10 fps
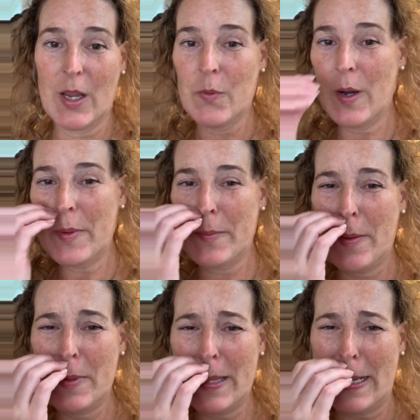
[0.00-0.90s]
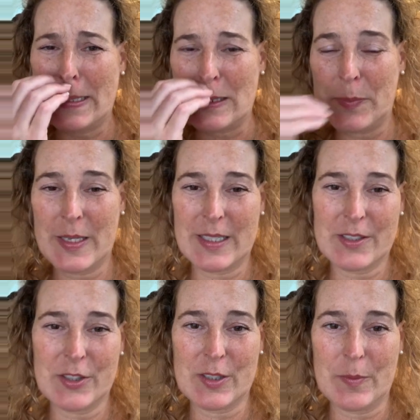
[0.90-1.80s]
Well, I mean, maybe that is, because
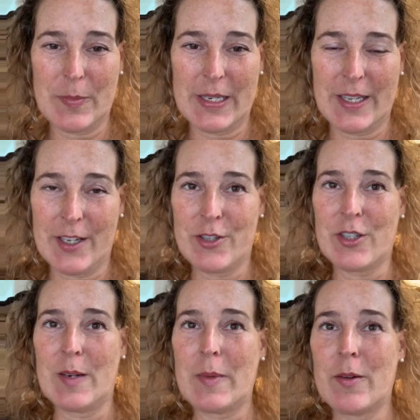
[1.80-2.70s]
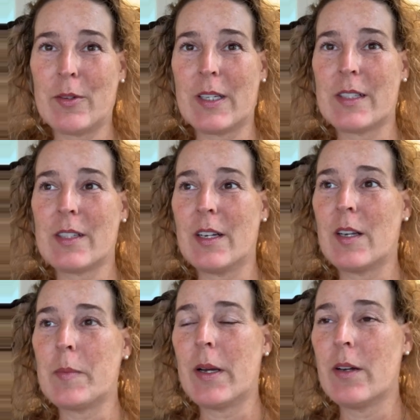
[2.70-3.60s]
that's just a medication. I'm not really excited
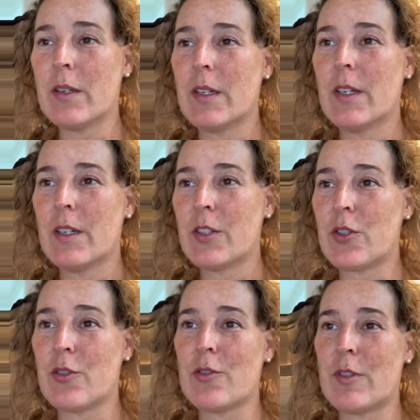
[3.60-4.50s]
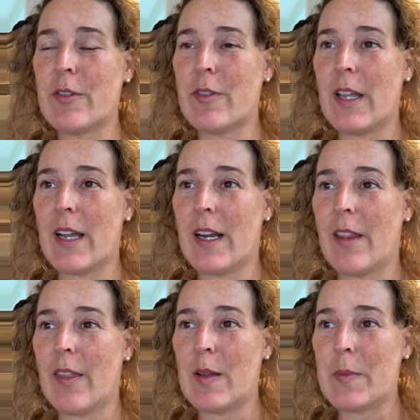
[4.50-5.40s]
about surgery for that kind
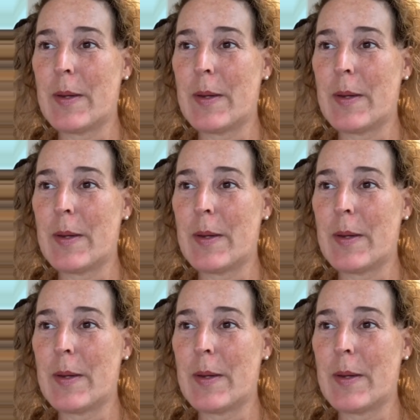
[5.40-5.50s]
of thing.